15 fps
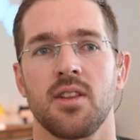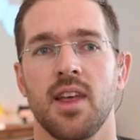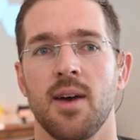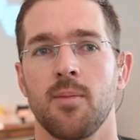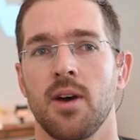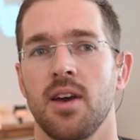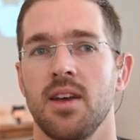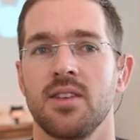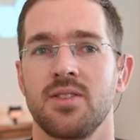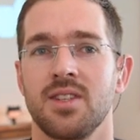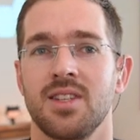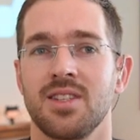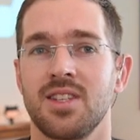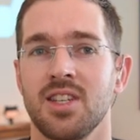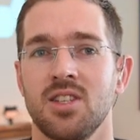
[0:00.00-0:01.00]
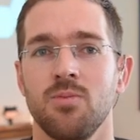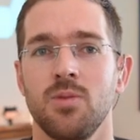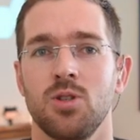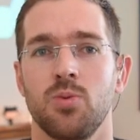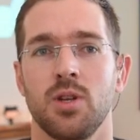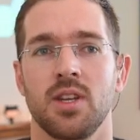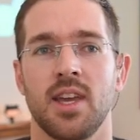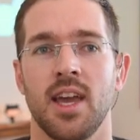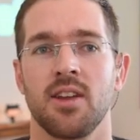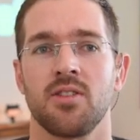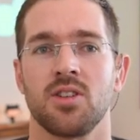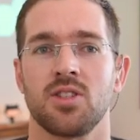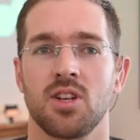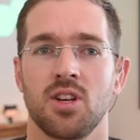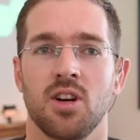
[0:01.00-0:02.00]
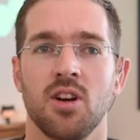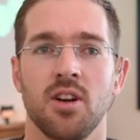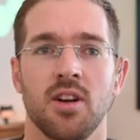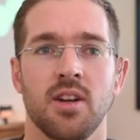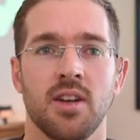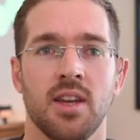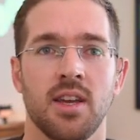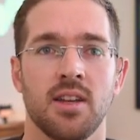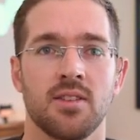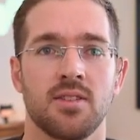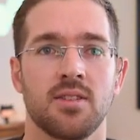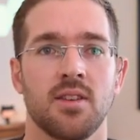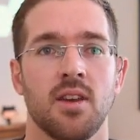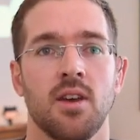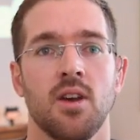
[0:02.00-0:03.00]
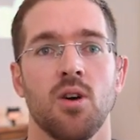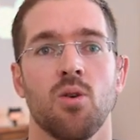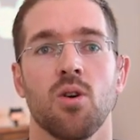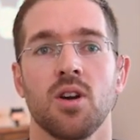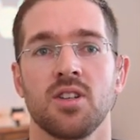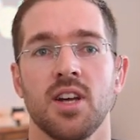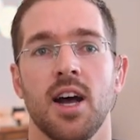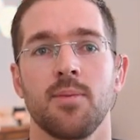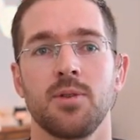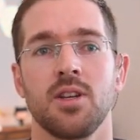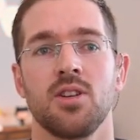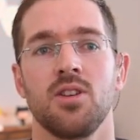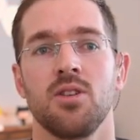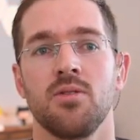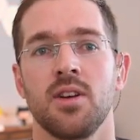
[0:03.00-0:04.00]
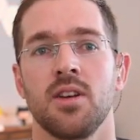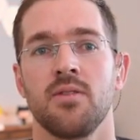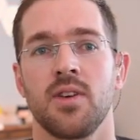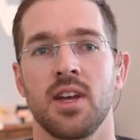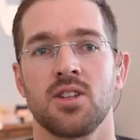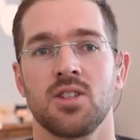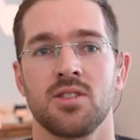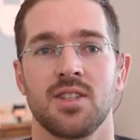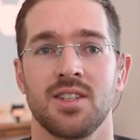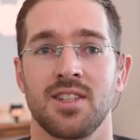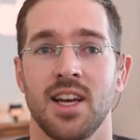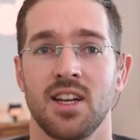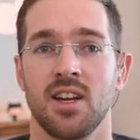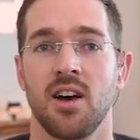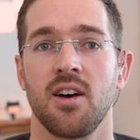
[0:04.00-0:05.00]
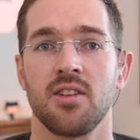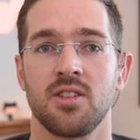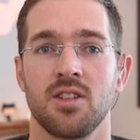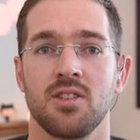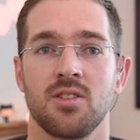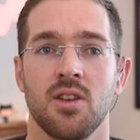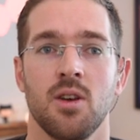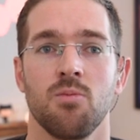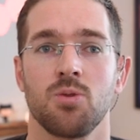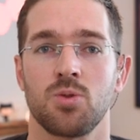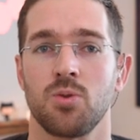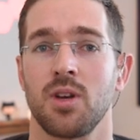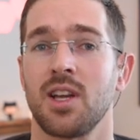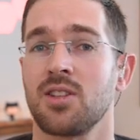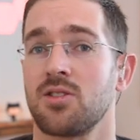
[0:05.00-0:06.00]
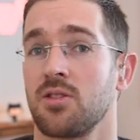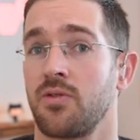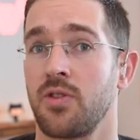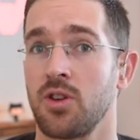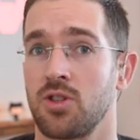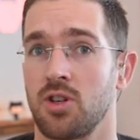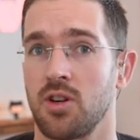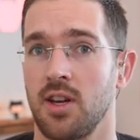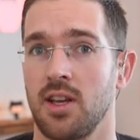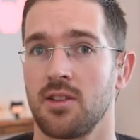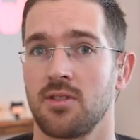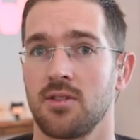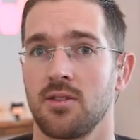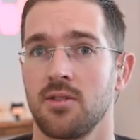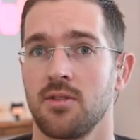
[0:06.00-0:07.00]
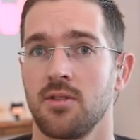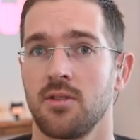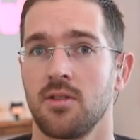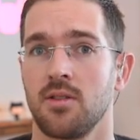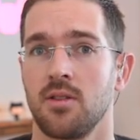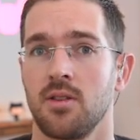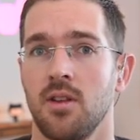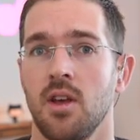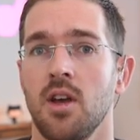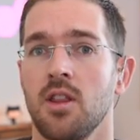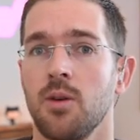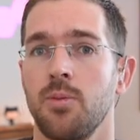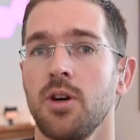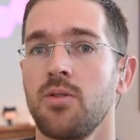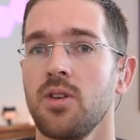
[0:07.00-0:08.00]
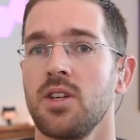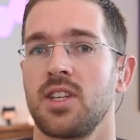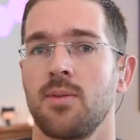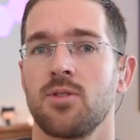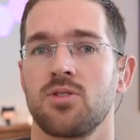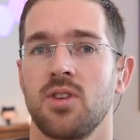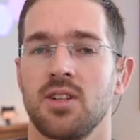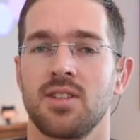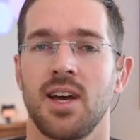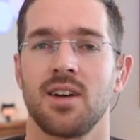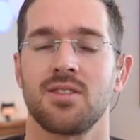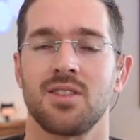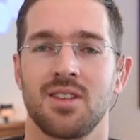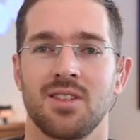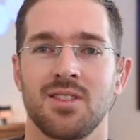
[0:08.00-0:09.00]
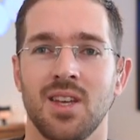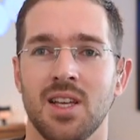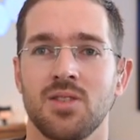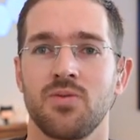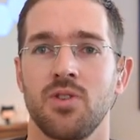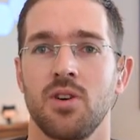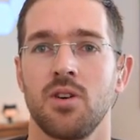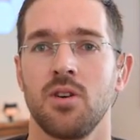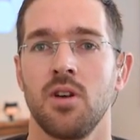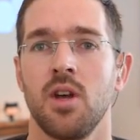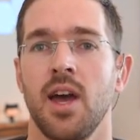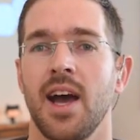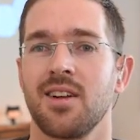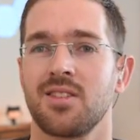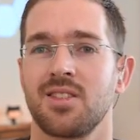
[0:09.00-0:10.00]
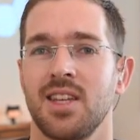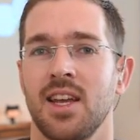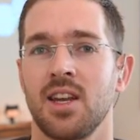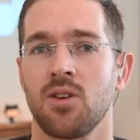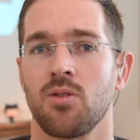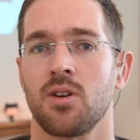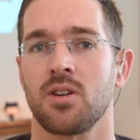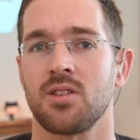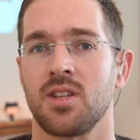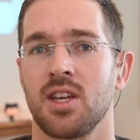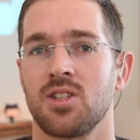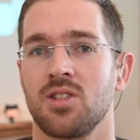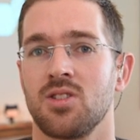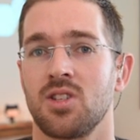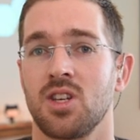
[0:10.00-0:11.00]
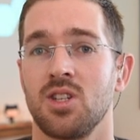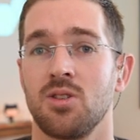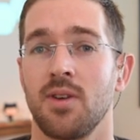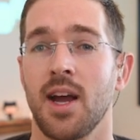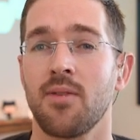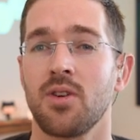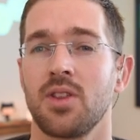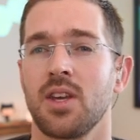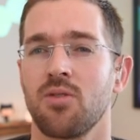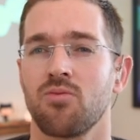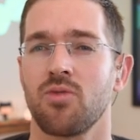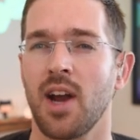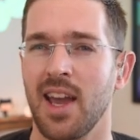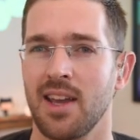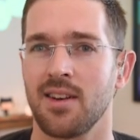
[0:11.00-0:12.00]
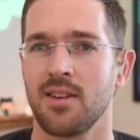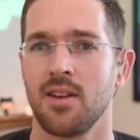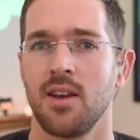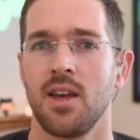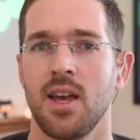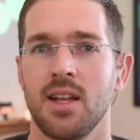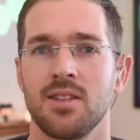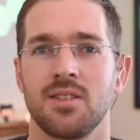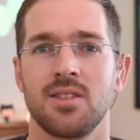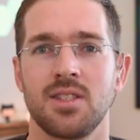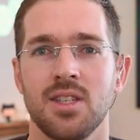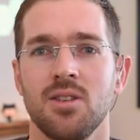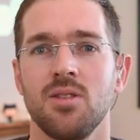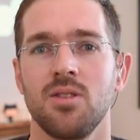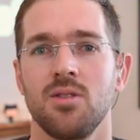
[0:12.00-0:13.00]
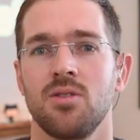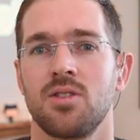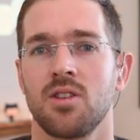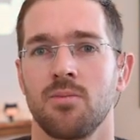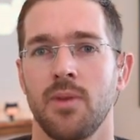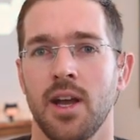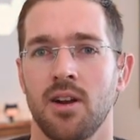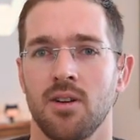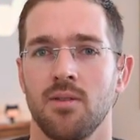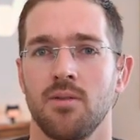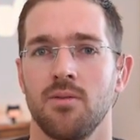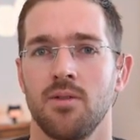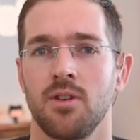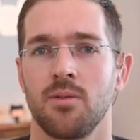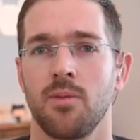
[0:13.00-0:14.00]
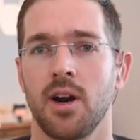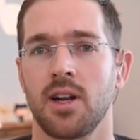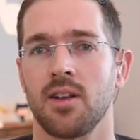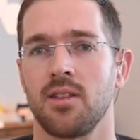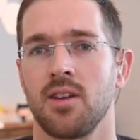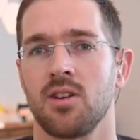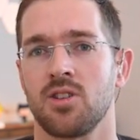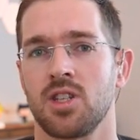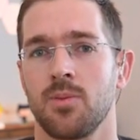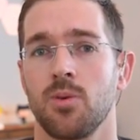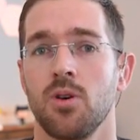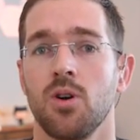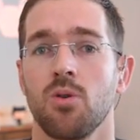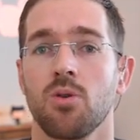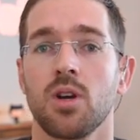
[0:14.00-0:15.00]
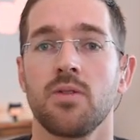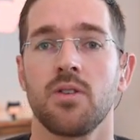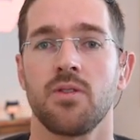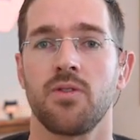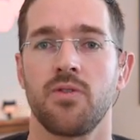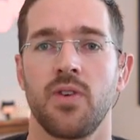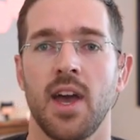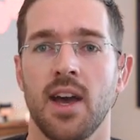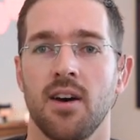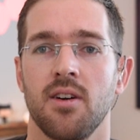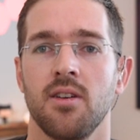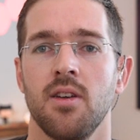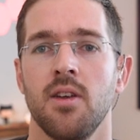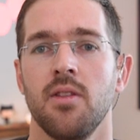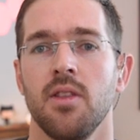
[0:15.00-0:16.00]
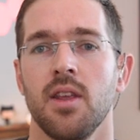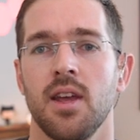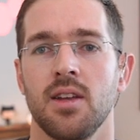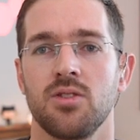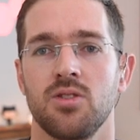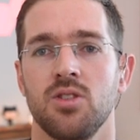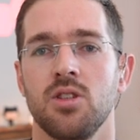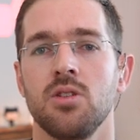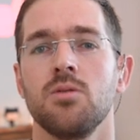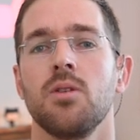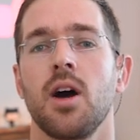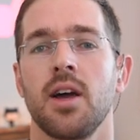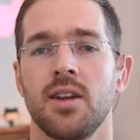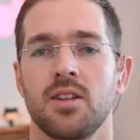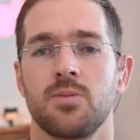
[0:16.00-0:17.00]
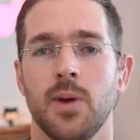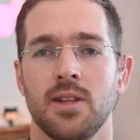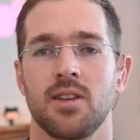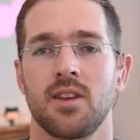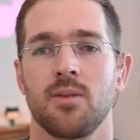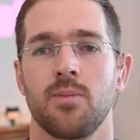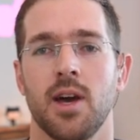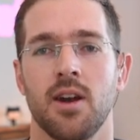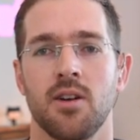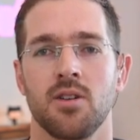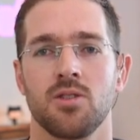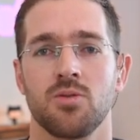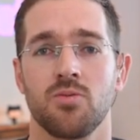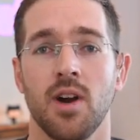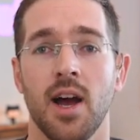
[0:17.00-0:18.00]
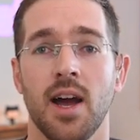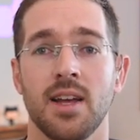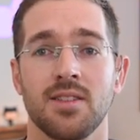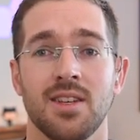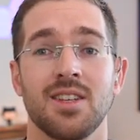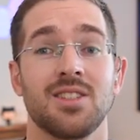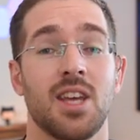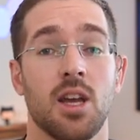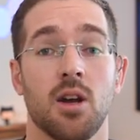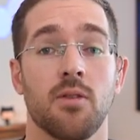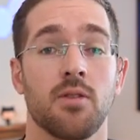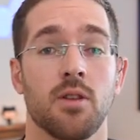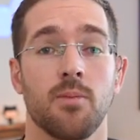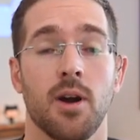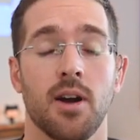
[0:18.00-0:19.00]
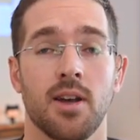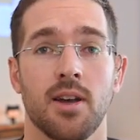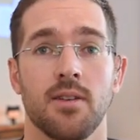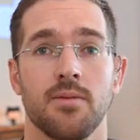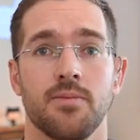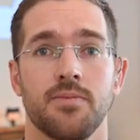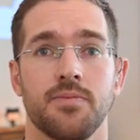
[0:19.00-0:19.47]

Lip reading: Dilemma is the decision between catering to current needs or adopting new innovations and technologies which will answer future needs. The book really demonstrates how successful, outstanding organizations can do everything right and still lose their market leadership or even fail as new, unexpected competitors rise and take over the market.